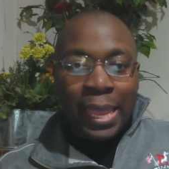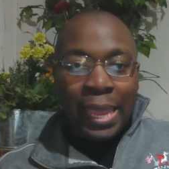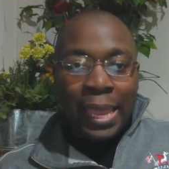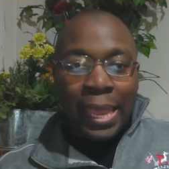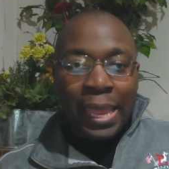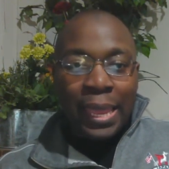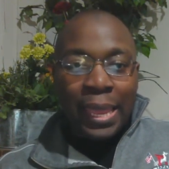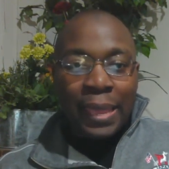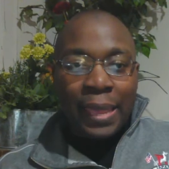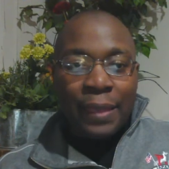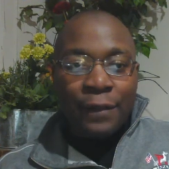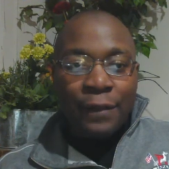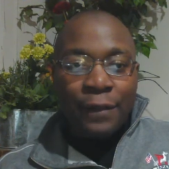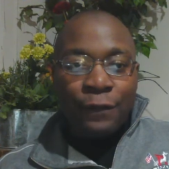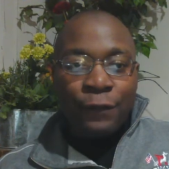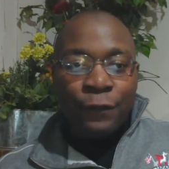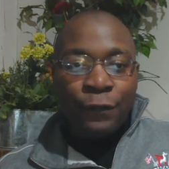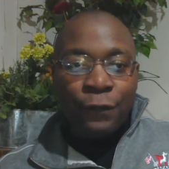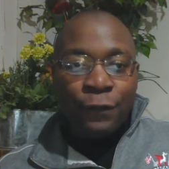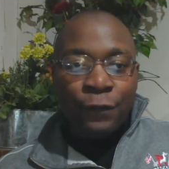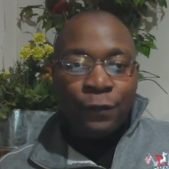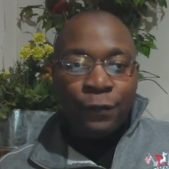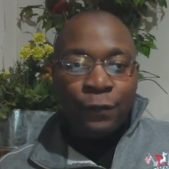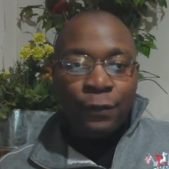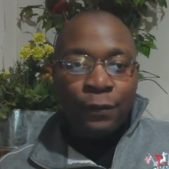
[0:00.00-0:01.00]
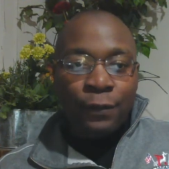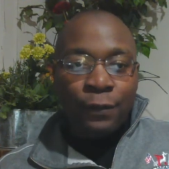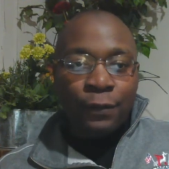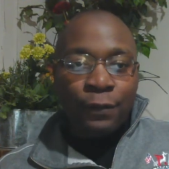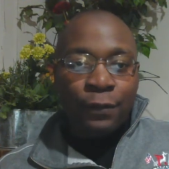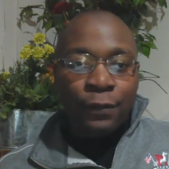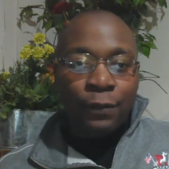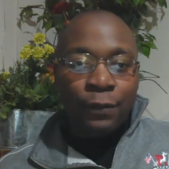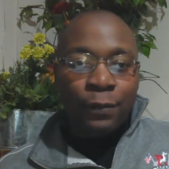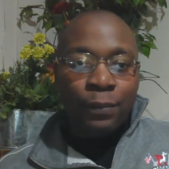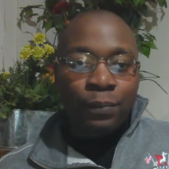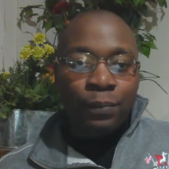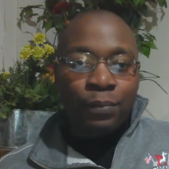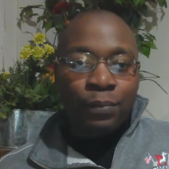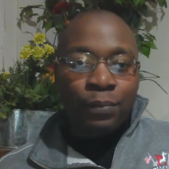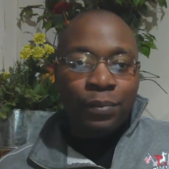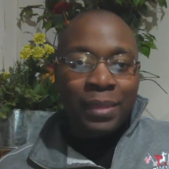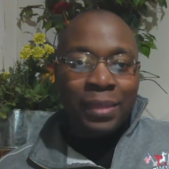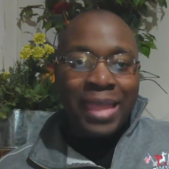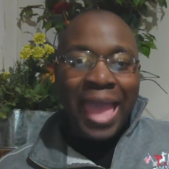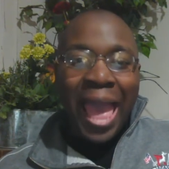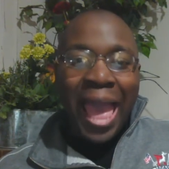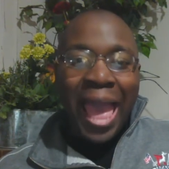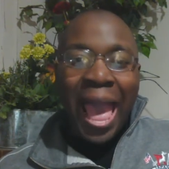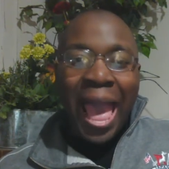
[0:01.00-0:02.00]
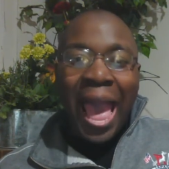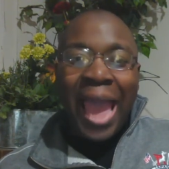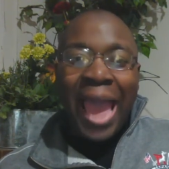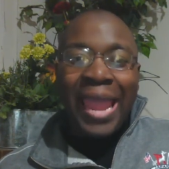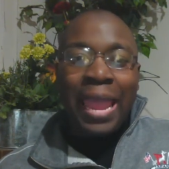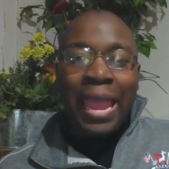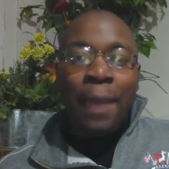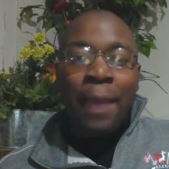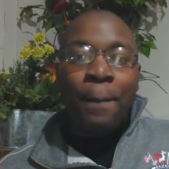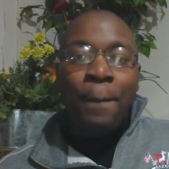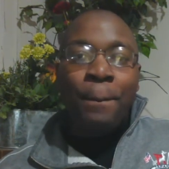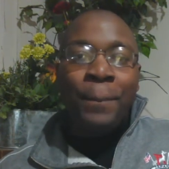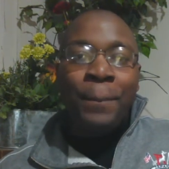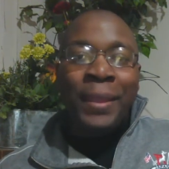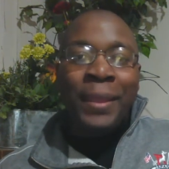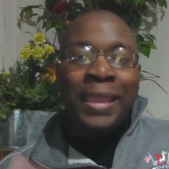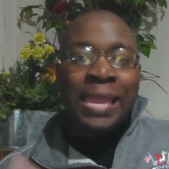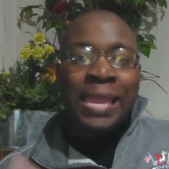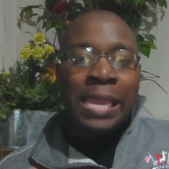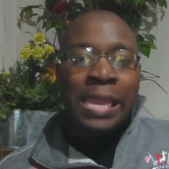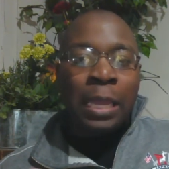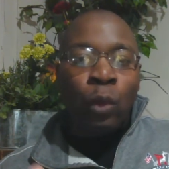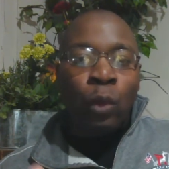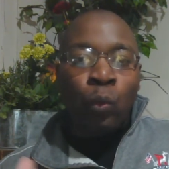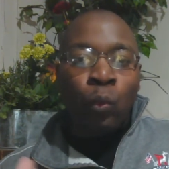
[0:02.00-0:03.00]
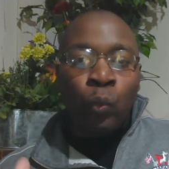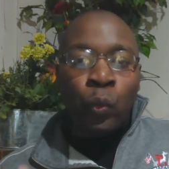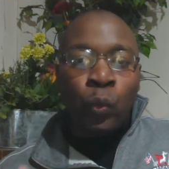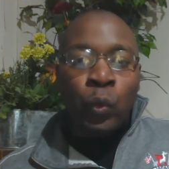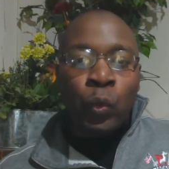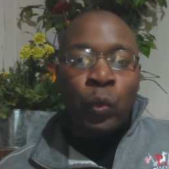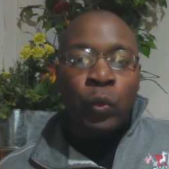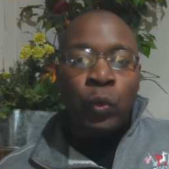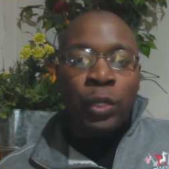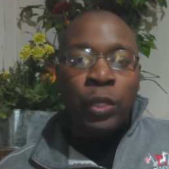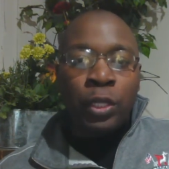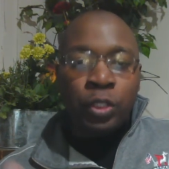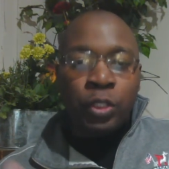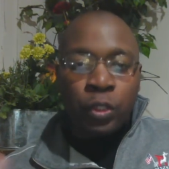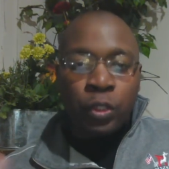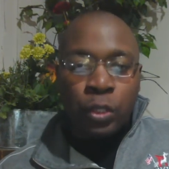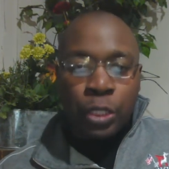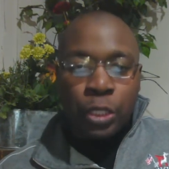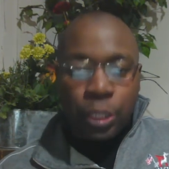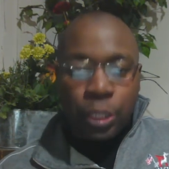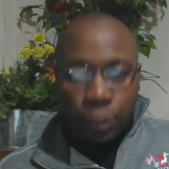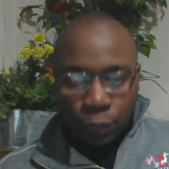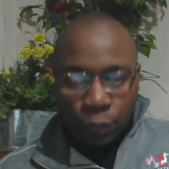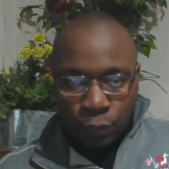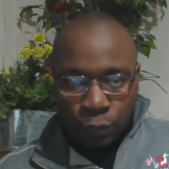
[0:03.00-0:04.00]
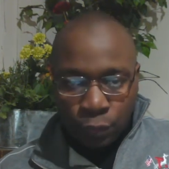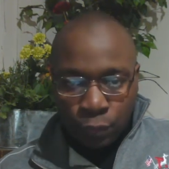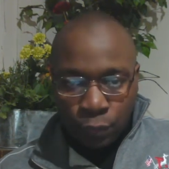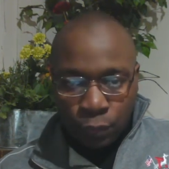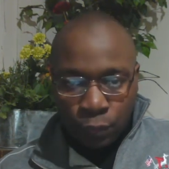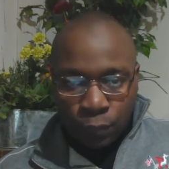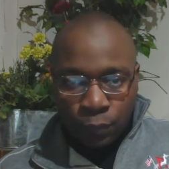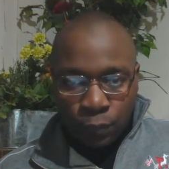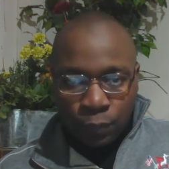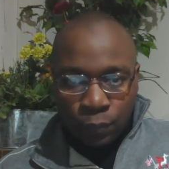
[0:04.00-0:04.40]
If I am being rude to you